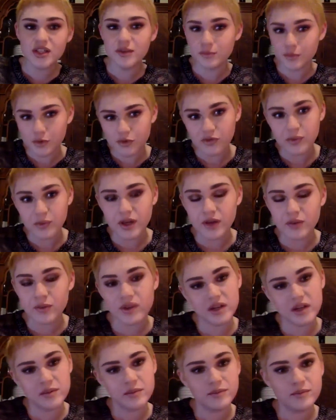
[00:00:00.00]
a movement
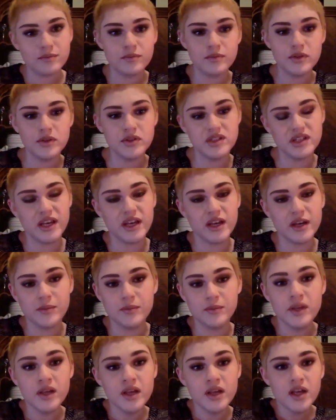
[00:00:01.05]
within museum